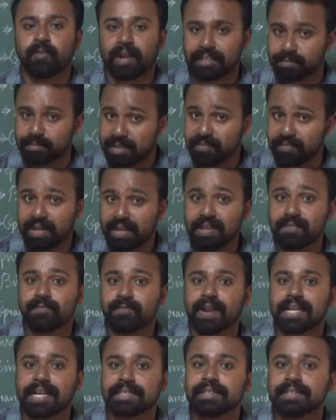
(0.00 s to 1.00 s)
being very
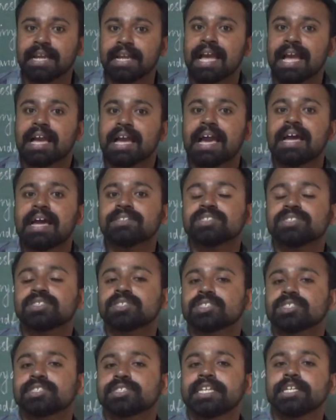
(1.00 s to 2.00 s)
frightened, and she
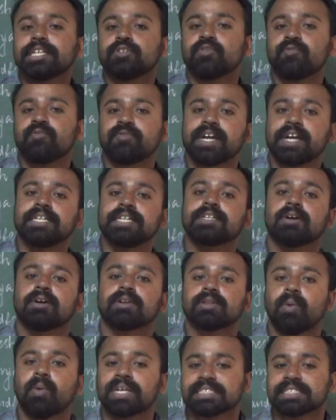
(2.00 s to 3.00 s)
just need to find
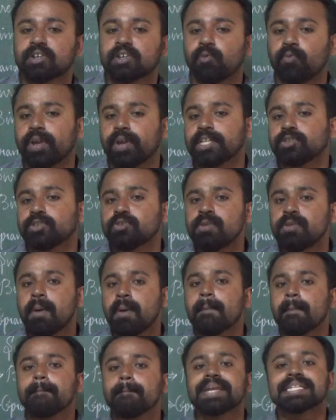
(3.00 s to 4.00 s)
out what is a way to
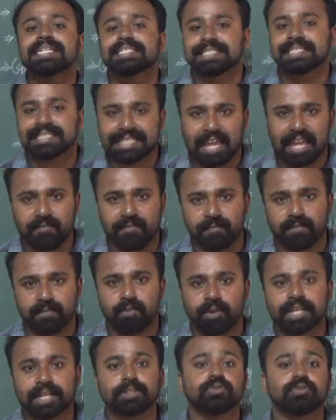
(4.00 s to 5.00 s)
being safe.
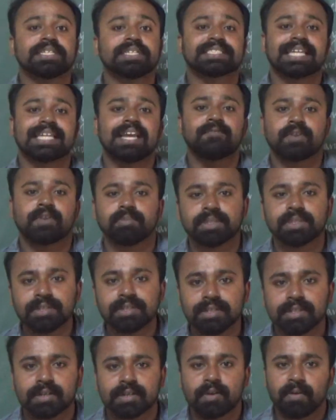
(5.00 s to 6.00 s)
Okay, to escape from the